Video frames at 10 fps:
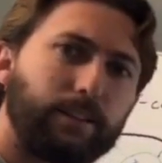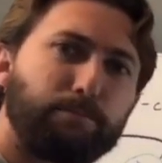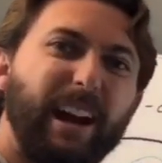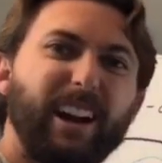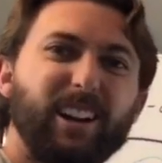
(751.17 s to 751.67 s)

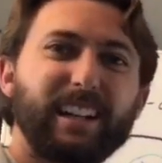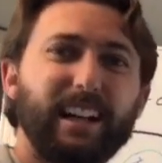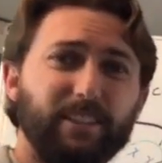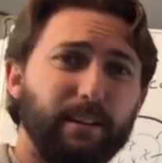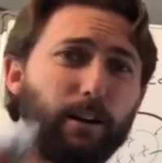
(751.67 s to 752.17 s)
Pair together,
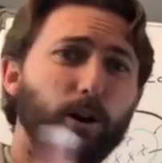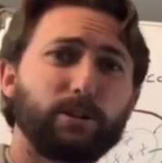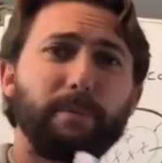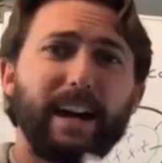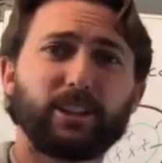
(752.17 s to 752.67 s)
they always
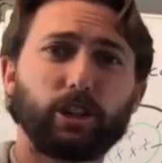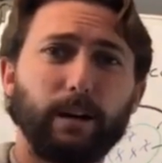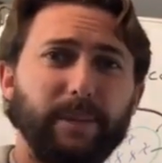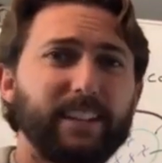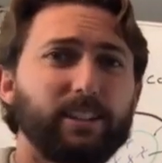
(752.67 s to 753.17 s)
match up.
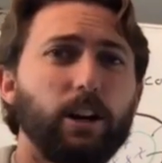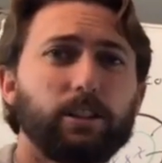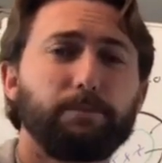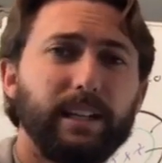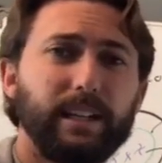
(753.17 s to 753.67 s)
That's called
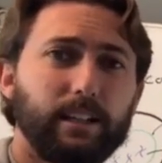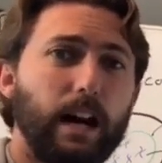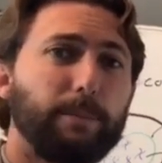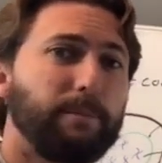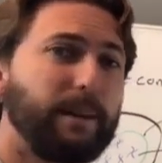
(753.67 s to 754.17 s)
being
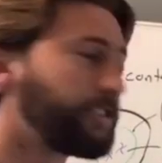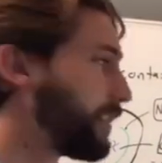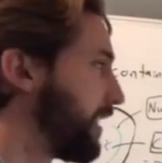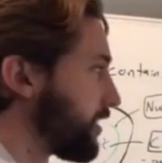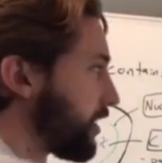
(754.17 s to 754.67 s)
complementary.
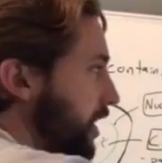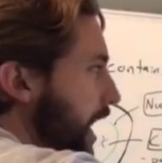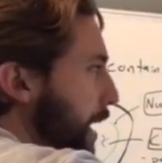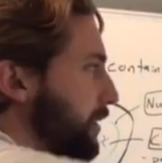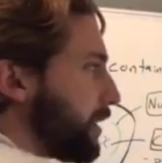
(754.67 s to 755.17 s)
These are
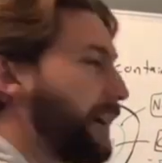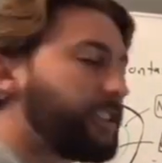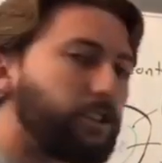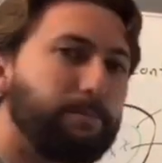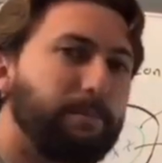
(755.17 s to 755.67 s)

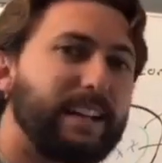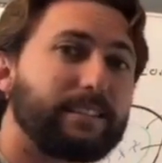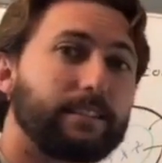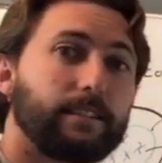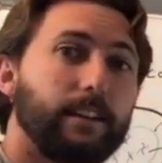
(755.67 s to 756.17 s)
complementary
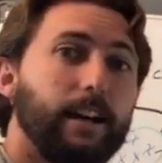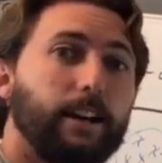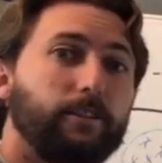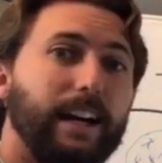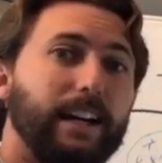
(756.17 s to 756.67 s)
bases,
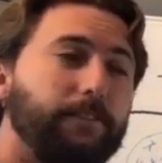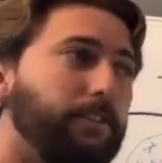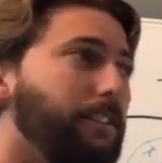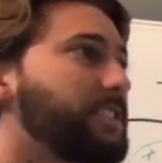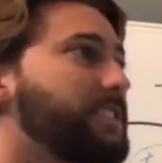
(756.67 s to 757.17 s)
right? If you
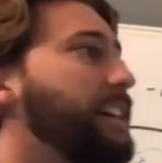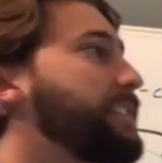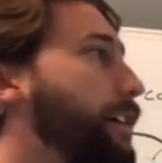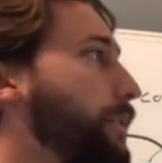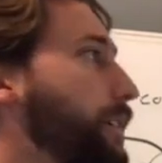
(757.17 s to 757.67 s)
ever said
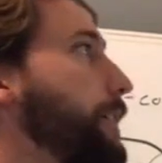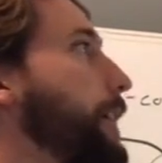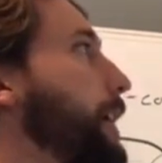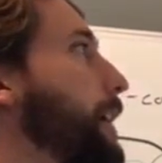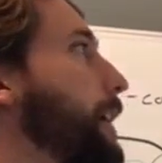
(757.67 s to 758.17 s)
someone
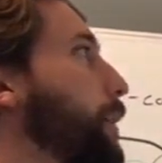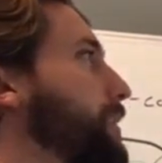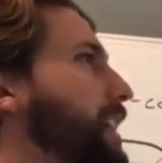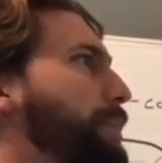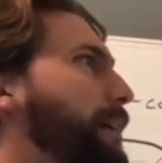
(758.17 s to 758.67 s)
was
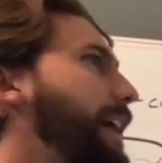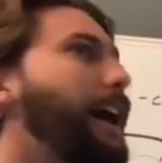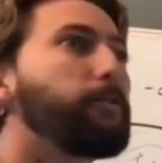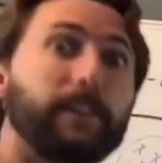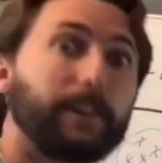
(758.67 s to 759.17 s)
talking about an
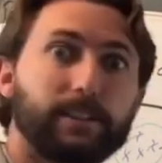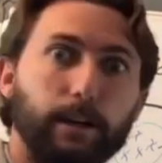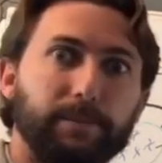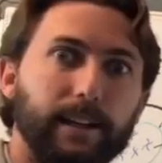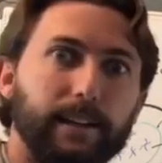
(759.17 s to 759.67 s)
outfit or
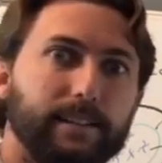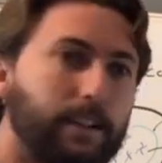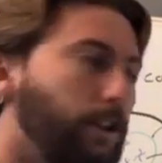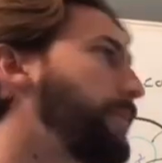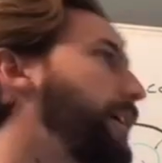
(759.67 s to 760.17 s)
something, and they said,
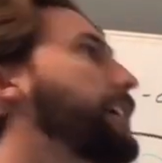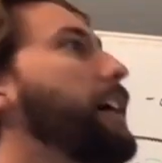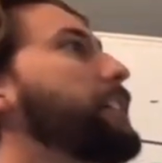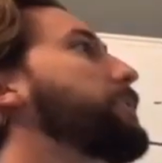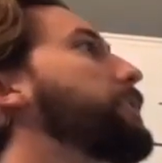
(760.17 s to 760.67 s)
oh my
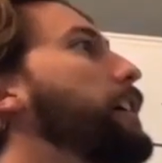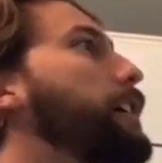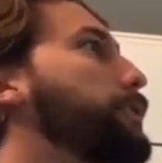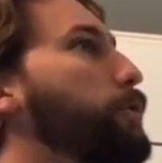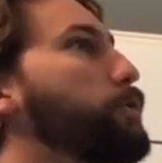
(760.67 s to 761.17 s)
gosh,
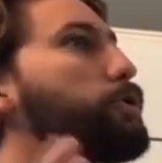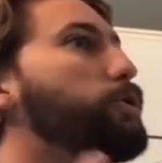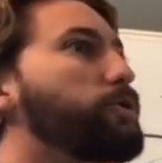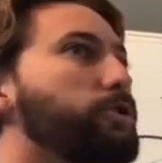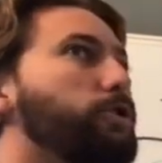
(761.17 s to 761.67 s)
those shoes
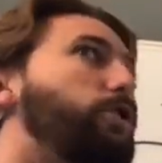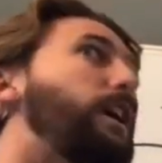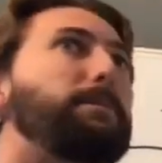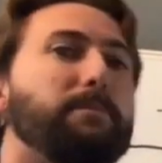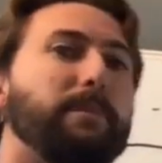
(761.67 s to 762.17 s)
are so
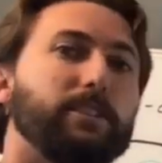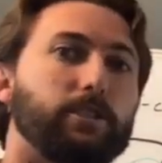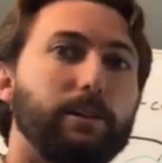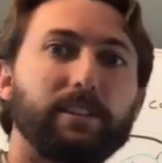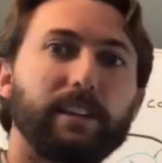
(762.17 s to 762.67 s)
complementary
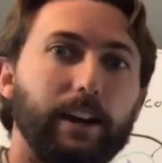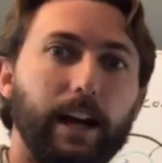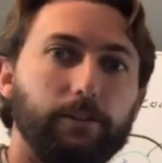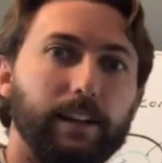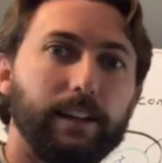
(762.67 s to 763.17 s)
with that
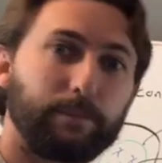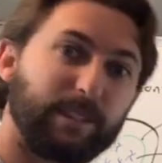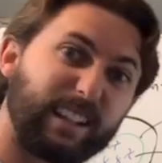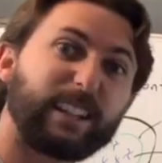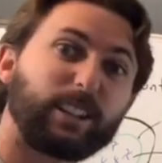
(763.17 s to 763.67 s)
outfit. That means they
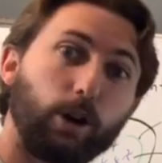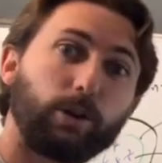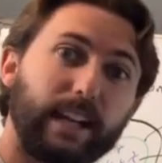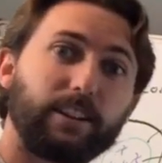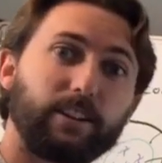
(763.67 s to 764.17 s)
like go
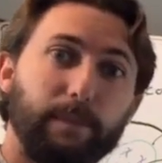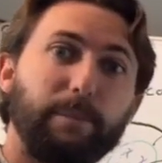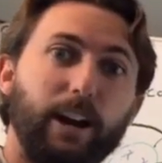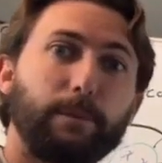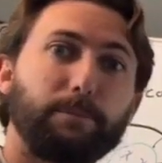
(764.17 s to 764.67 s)
together, they
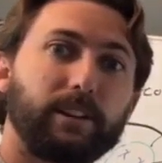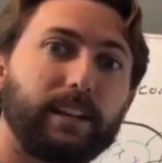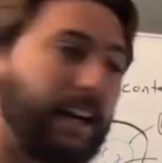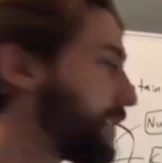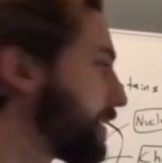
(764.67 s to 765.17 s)
pair up really
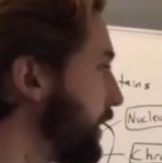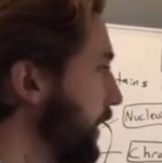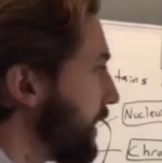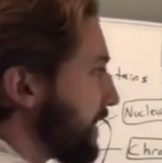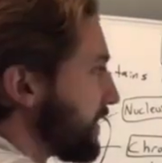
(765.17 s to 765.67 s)
nice.
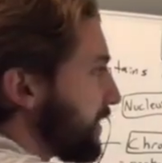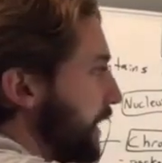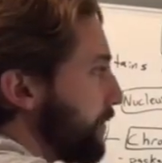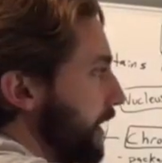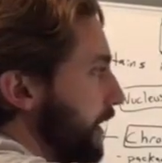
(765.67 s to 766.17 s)
That's the same
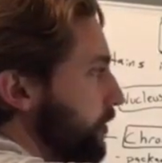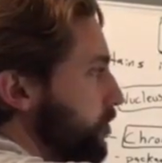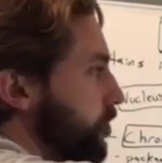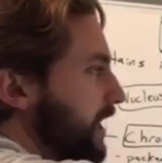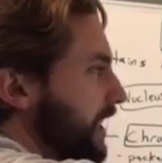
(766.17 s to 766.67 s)
thing.
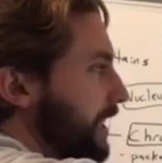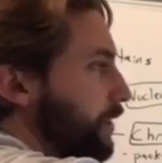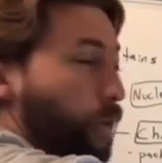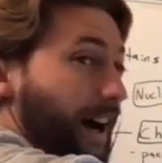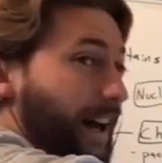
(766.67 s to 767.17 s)
G,
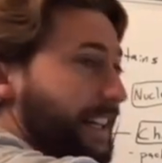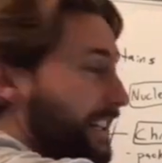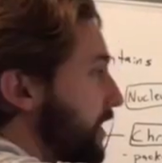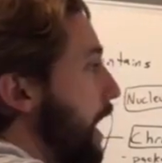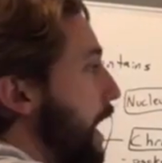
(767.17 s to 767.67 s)
guanine, is
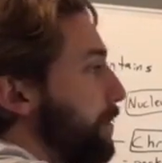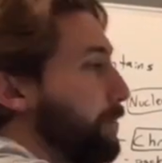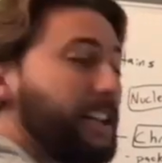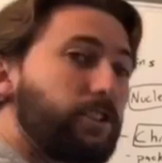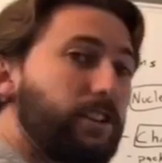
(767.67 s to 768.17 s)

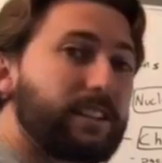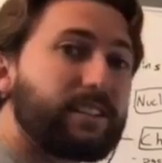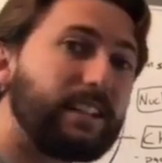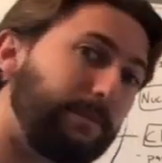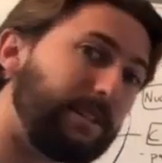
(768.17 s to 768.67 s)
complementary to C.
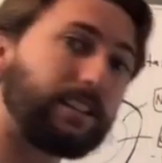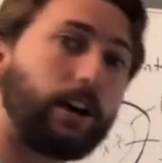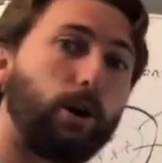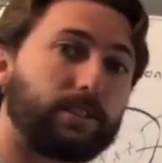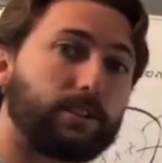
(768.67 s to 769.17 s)
It means they
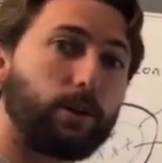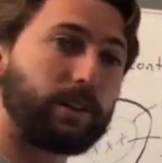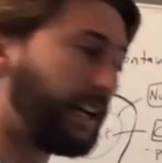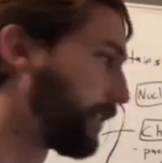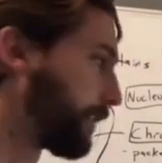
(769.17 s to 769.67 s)
always go together.